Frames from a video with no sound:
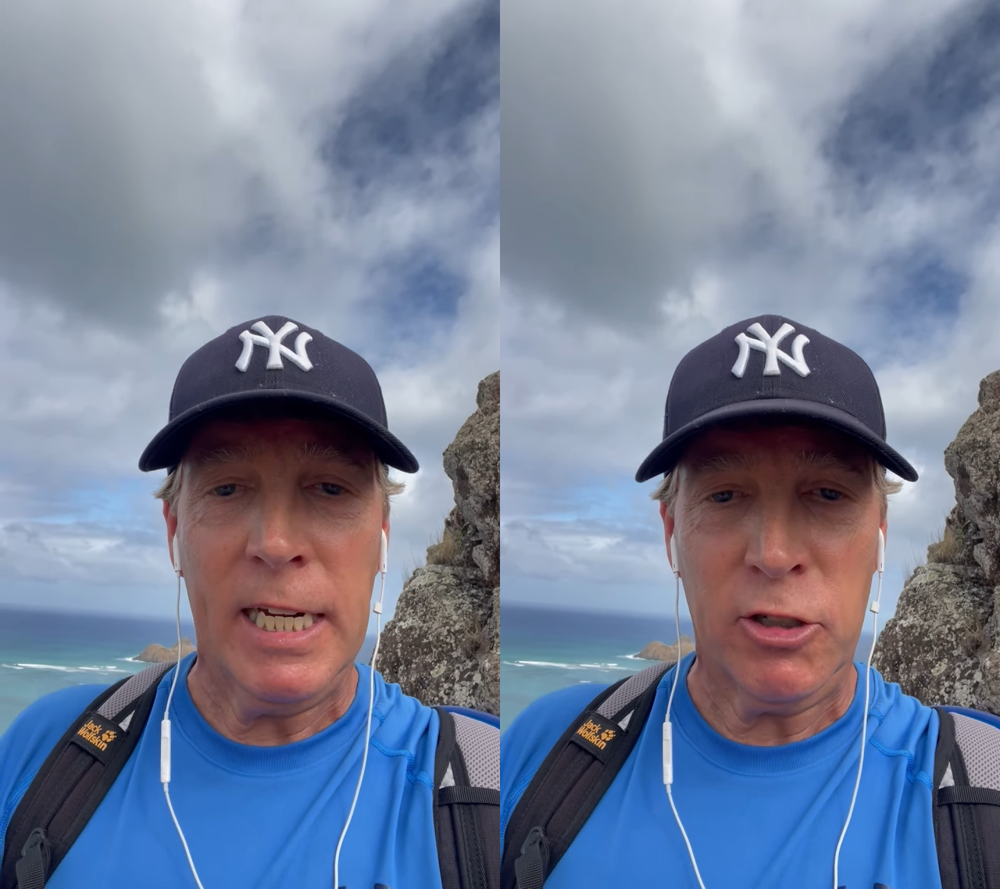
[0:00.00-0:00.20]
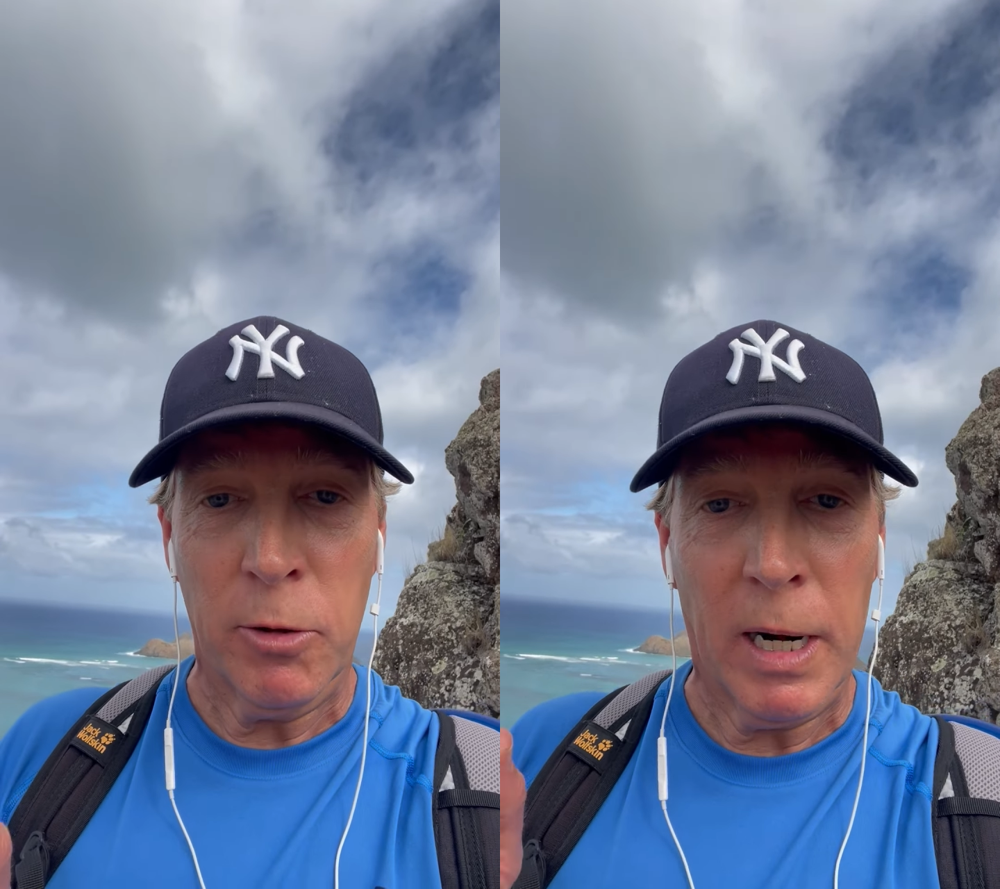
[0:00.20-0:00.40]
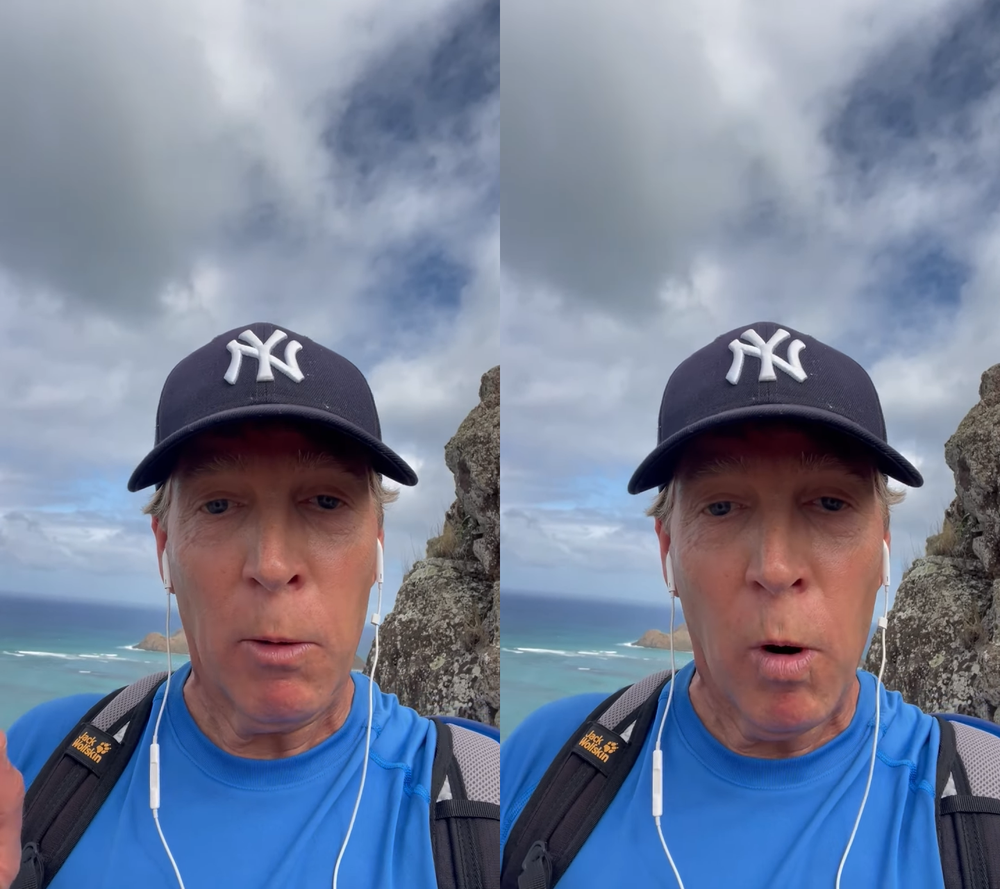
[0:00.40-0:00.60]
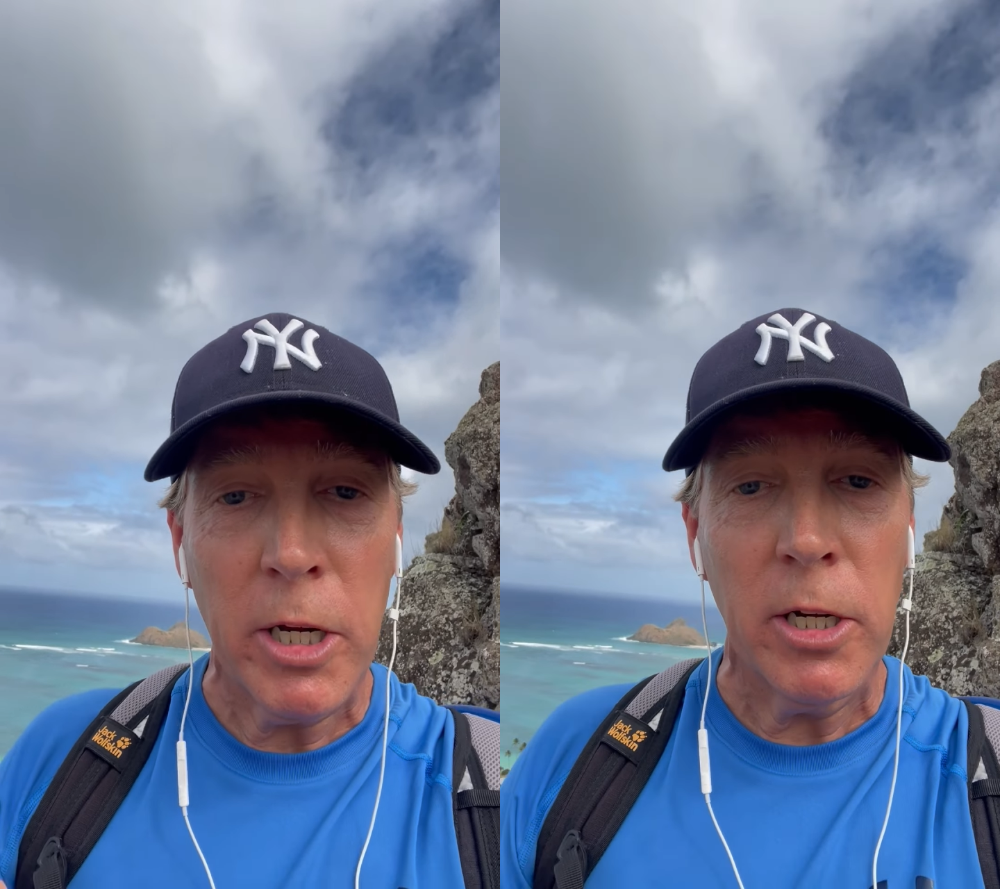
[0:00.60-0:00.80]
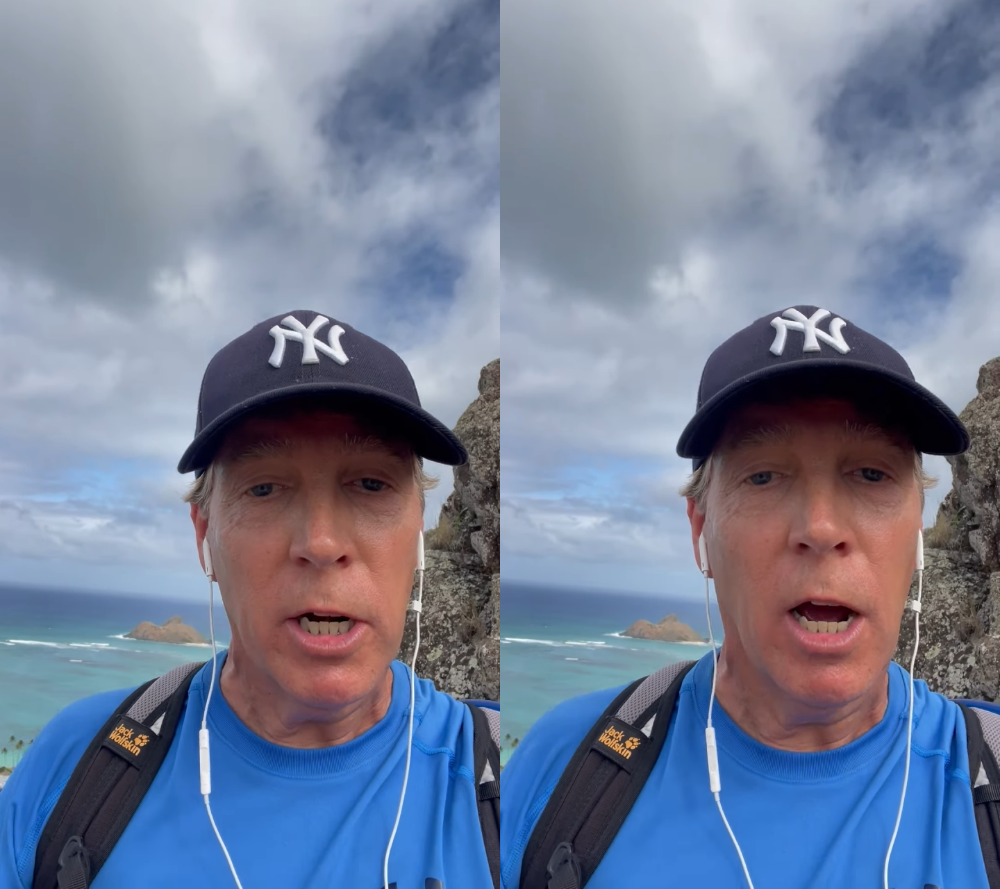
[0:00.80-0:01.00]
issue, and I
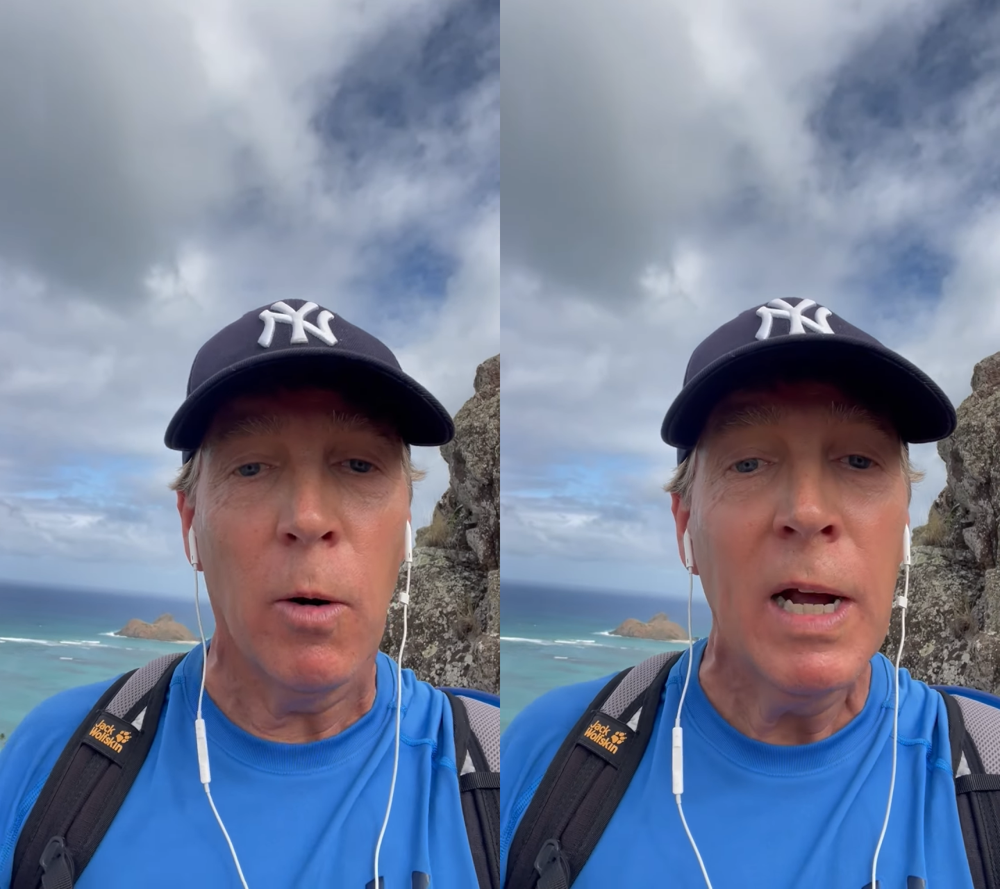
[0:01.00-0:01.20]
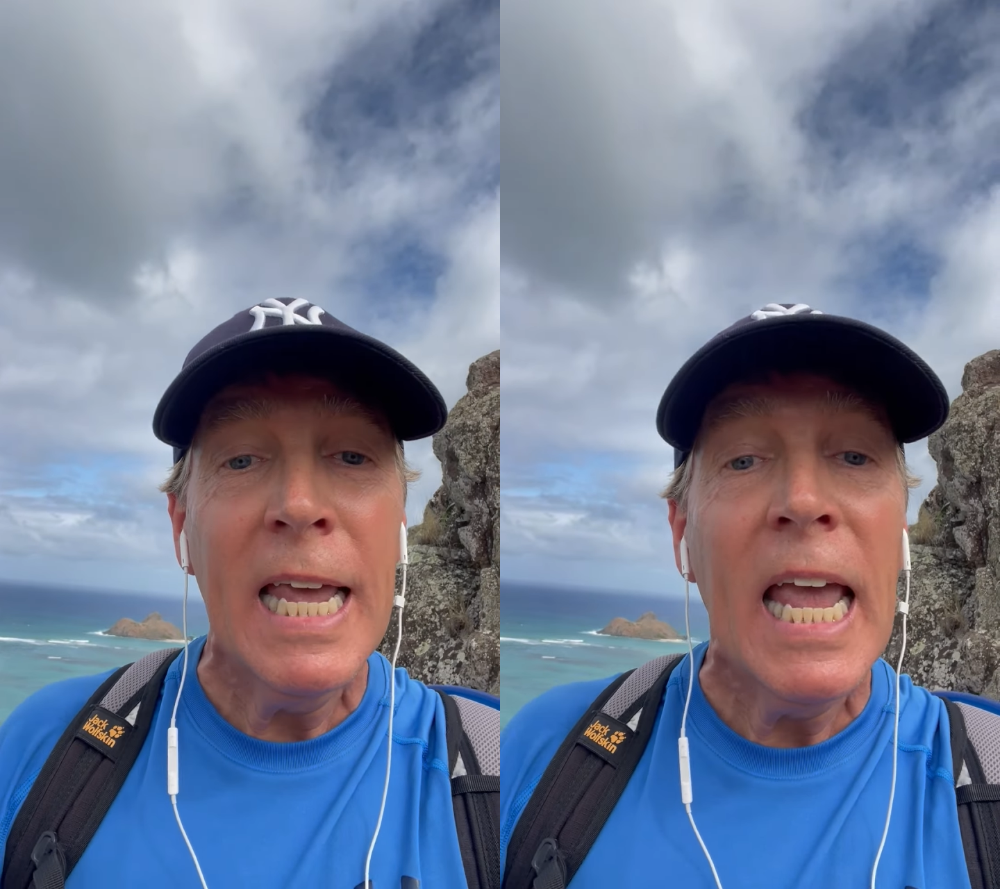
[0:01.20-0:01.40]
want you to know